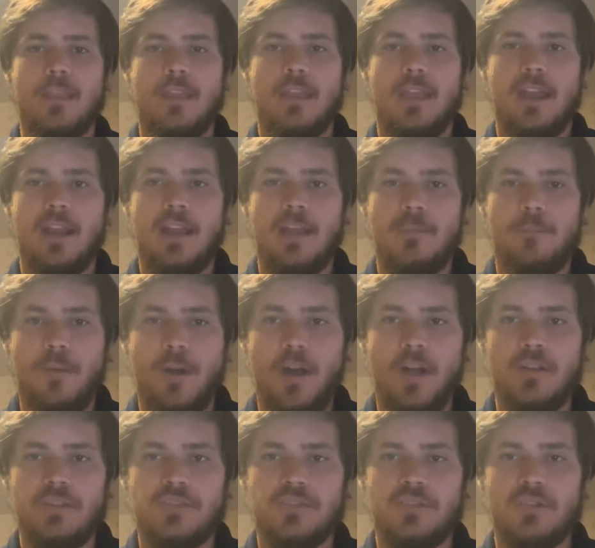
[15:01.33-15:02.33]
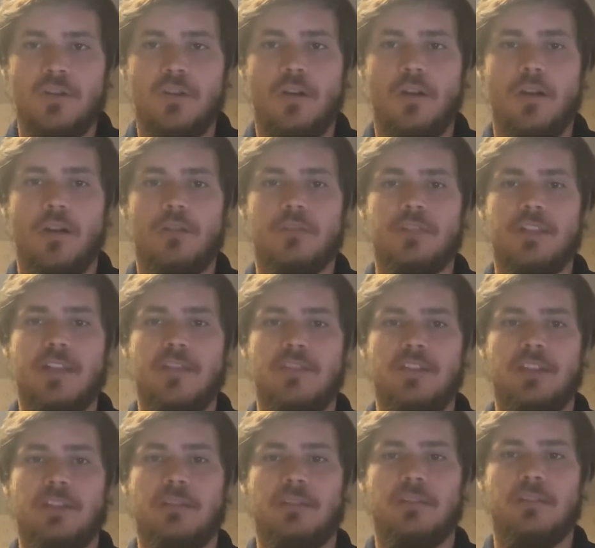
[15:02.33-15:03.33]
in a boxcar or
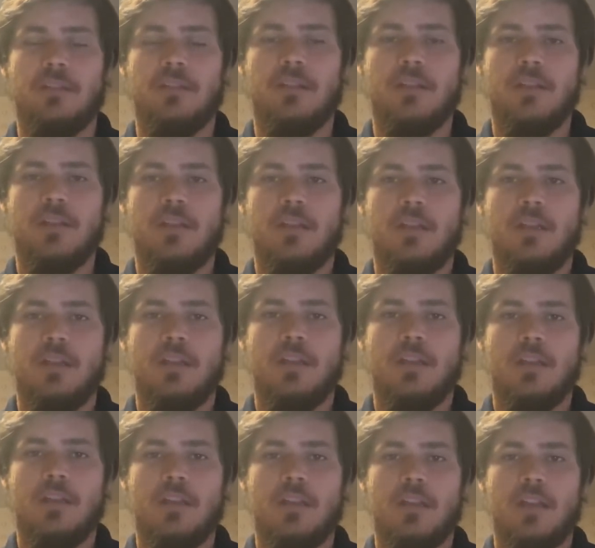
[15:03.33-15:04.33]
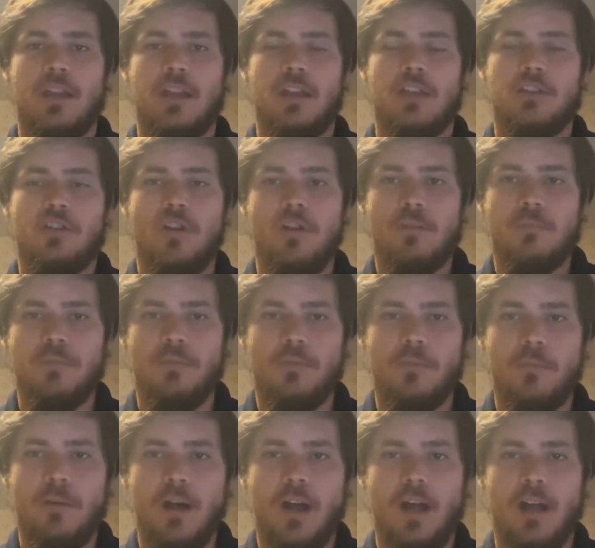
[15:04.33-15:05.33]
living in a
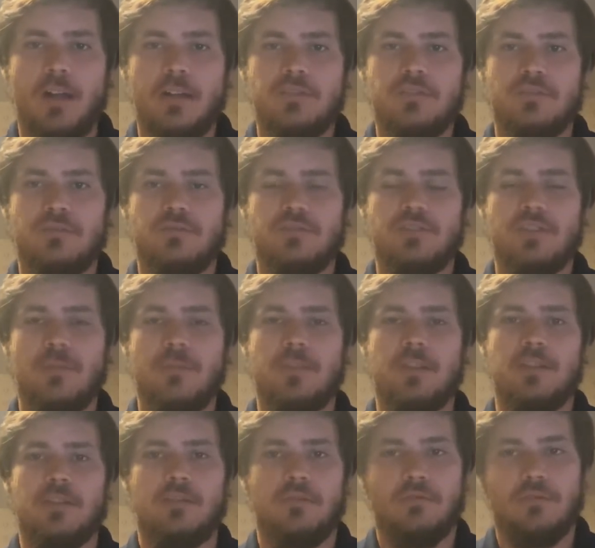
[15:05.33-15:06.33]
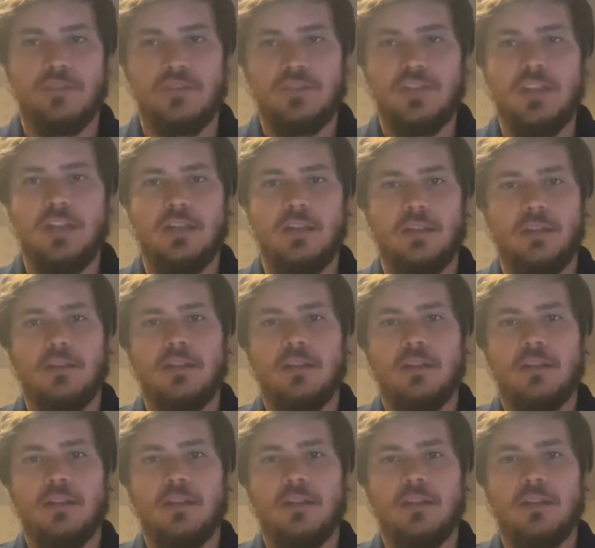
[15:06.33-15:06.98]
cardboard box or something, or a tent,